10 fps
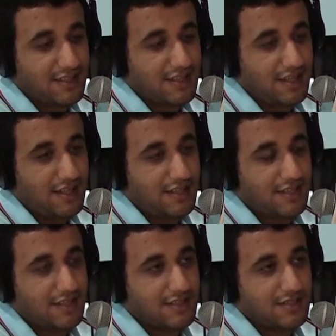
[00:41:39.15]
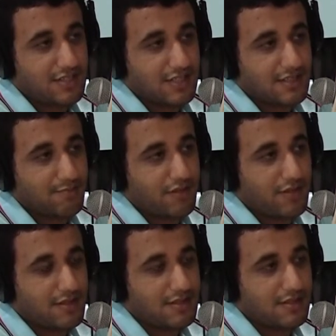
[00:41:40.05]
he didn't just
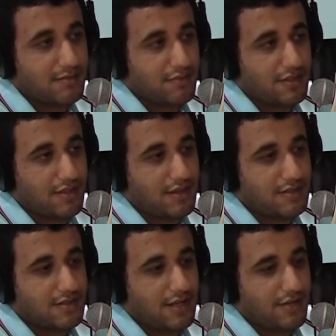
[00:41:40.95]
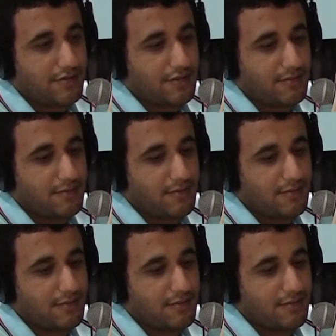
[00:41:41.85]
put this iron